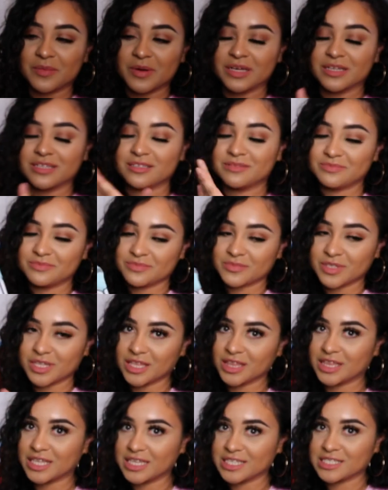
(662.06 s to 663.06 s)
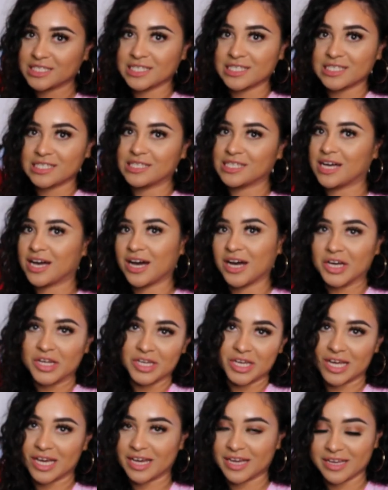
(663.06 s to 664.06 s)
come on, this is not
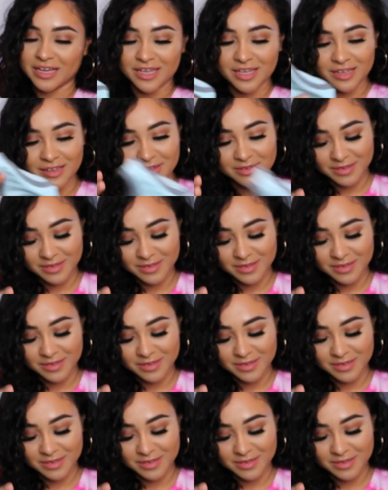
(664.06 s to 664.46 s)
a lie.